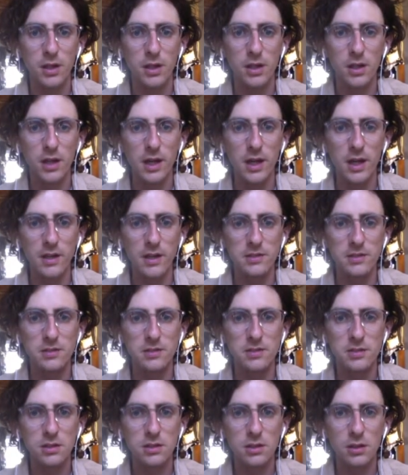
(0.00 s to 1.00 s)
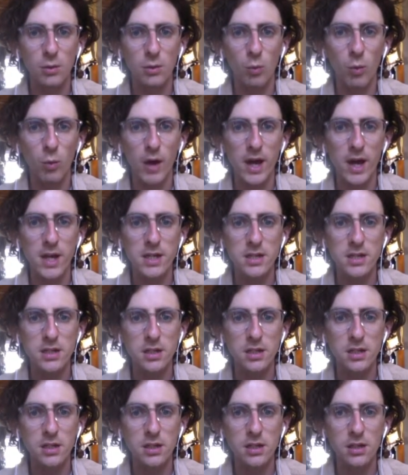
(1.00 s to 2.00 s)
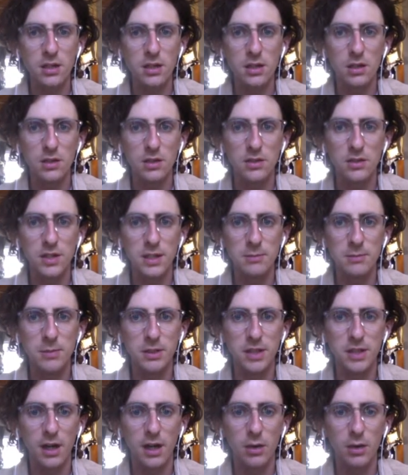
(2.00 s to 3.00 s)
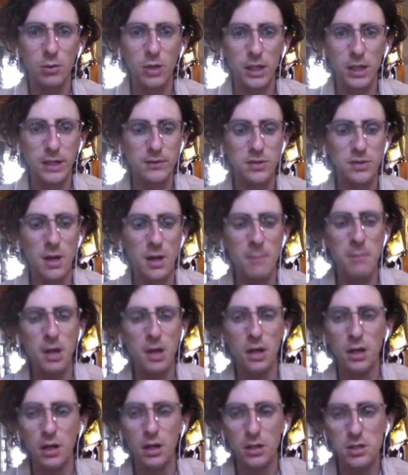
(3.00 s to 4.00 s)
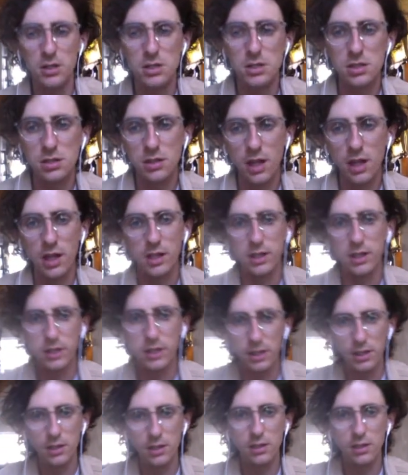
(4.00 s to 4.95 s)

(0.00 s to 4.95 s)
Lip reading: is when Dean McDowell leaves emerge, they